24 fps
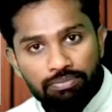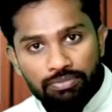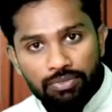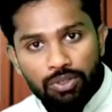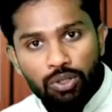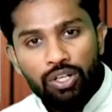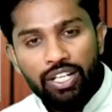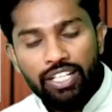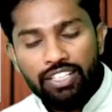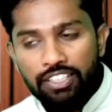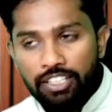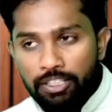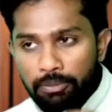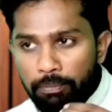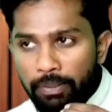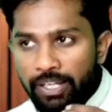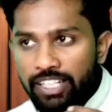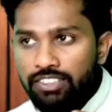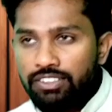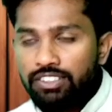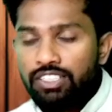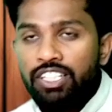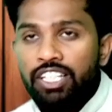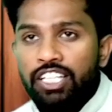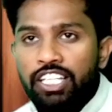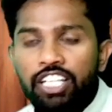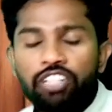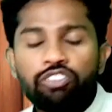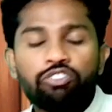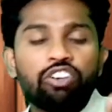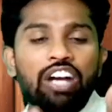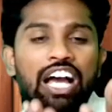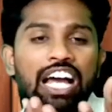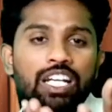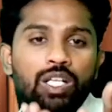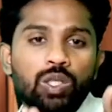Okay, that means in
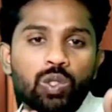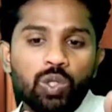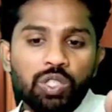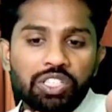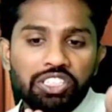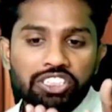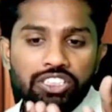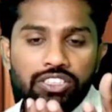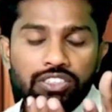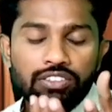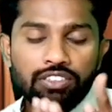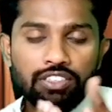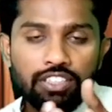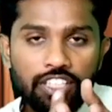valuation,